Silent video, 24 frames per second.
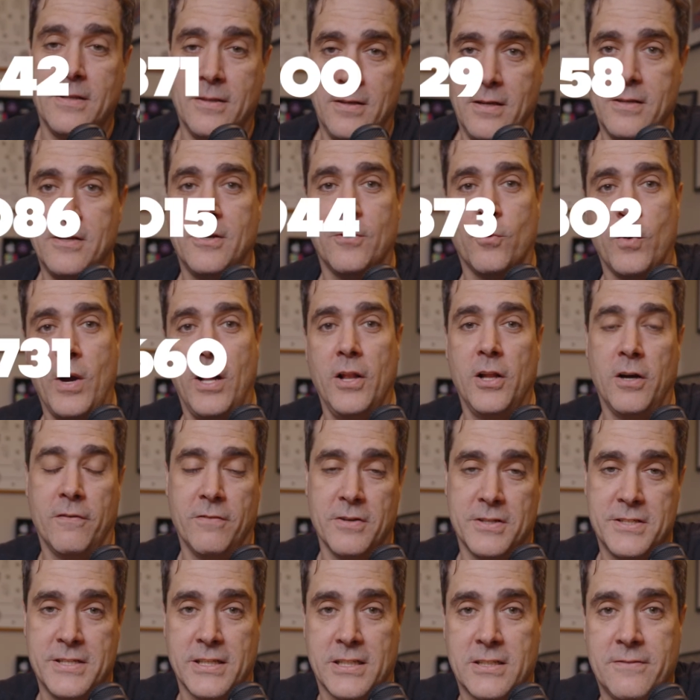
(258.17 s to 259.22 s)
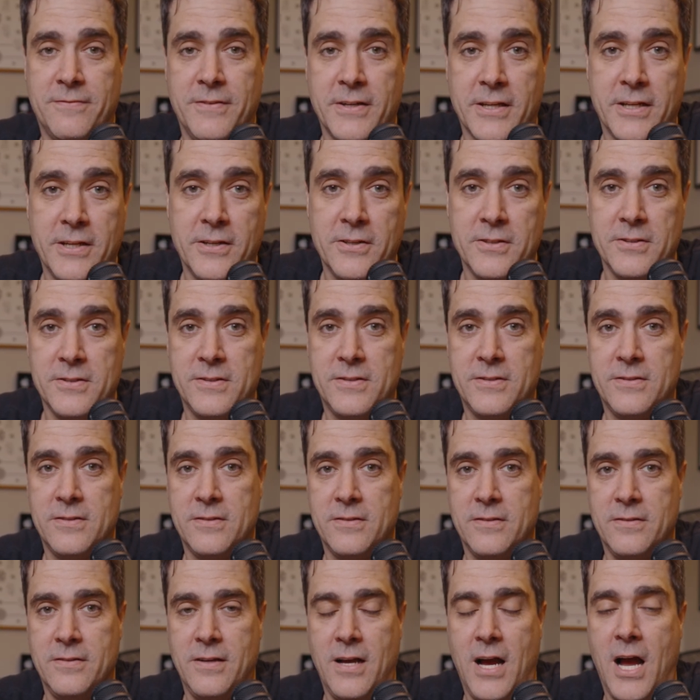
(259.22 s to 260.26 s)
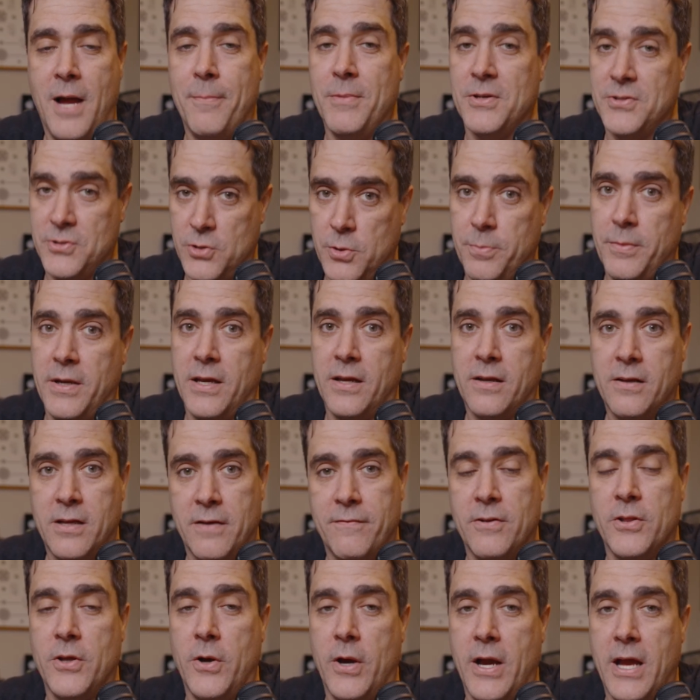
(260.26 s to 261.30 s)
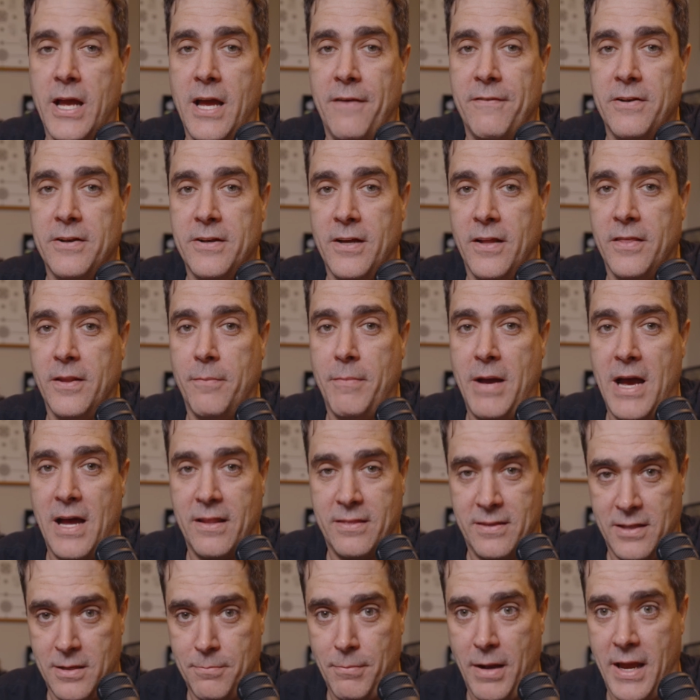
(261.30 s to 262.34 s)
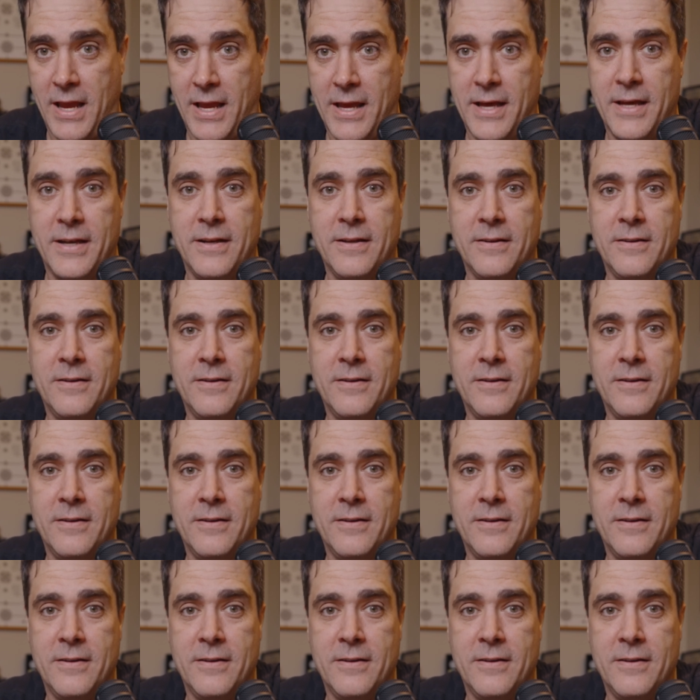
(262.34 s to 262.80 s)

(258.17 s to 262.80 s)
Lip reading: you're well over 6 figures, I'm assuming, even though I haven't done the math in my head.